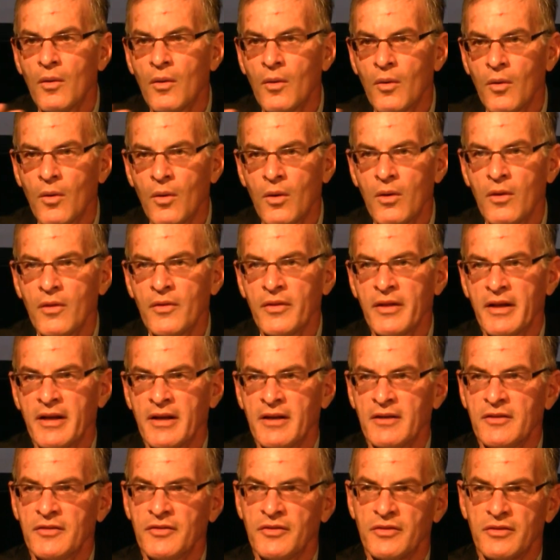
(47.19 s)
all the
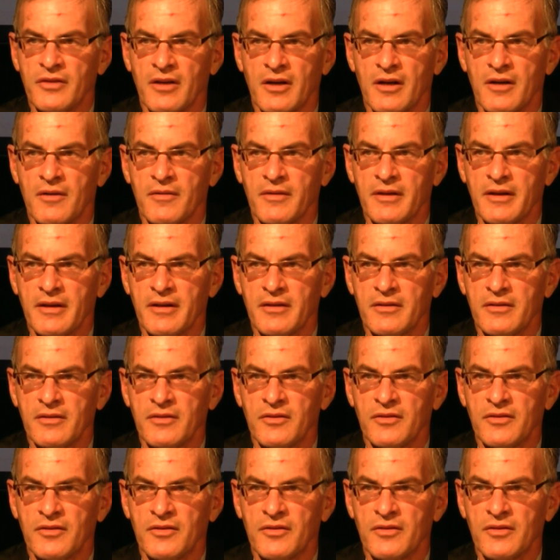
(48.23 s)

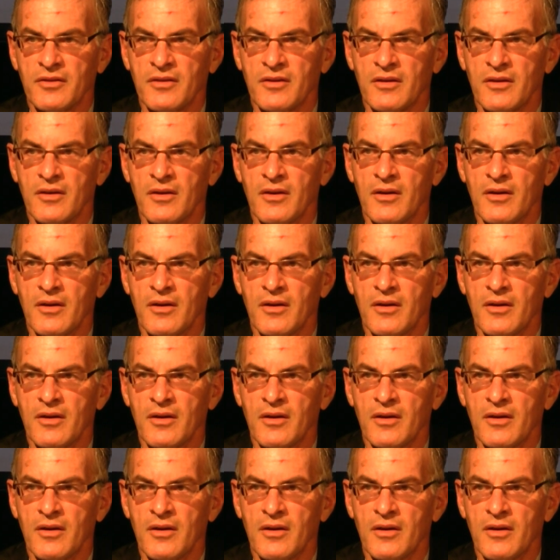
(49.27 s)
historians